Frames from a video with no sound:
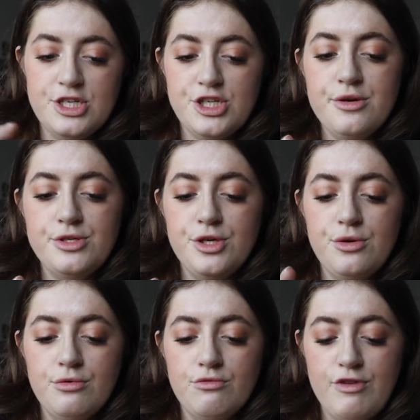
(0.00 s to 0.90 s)
it shows
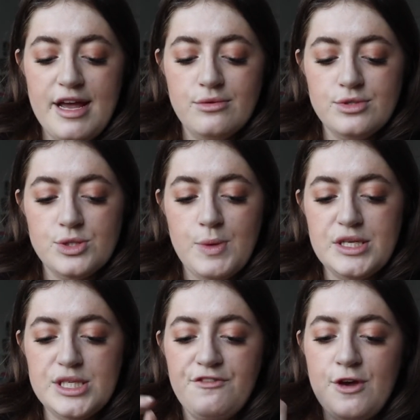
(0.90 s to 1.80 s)
you reels as well.
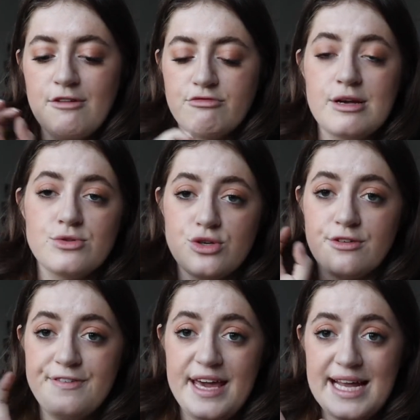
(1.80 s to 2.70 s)
So if you have reels on
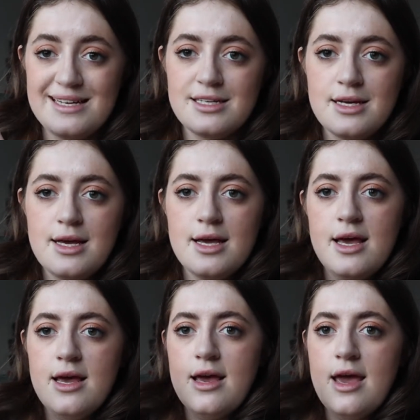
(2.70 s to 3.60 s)
your feed,
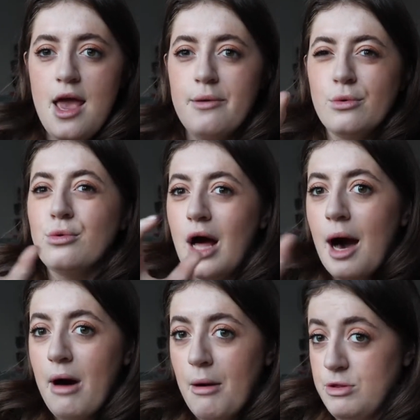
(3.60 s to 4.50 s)
it will
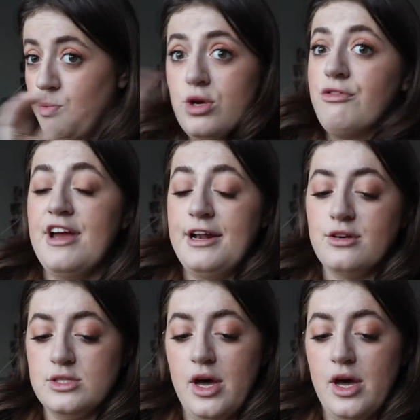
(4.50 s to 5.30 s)
come up with what your feed looks